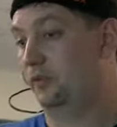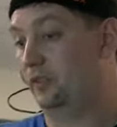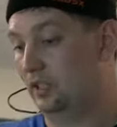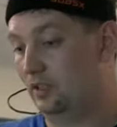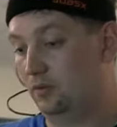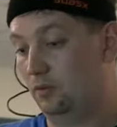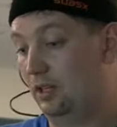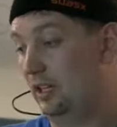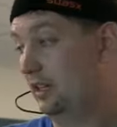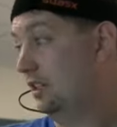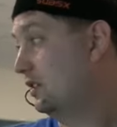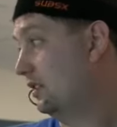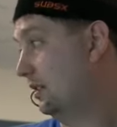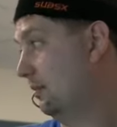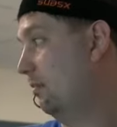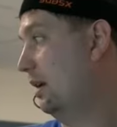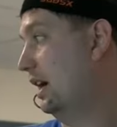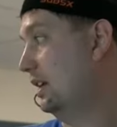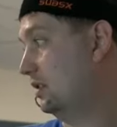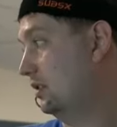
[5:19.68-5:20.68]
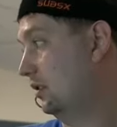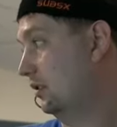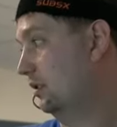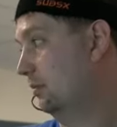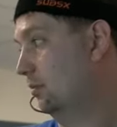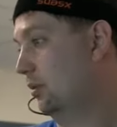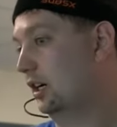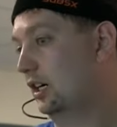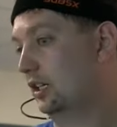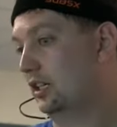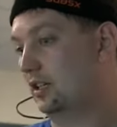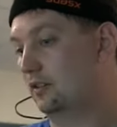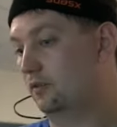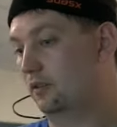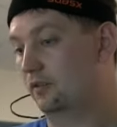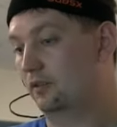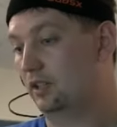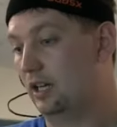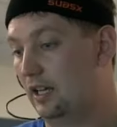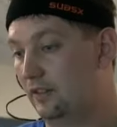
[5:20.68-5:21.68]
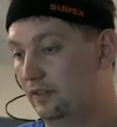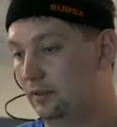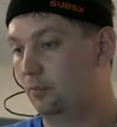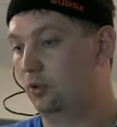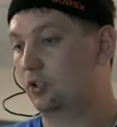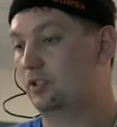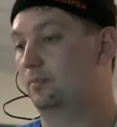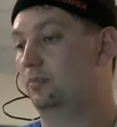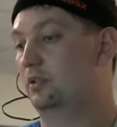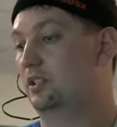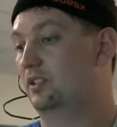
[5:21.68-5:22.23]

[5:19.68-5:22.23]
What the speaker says: This one is the best on the market. We've got the most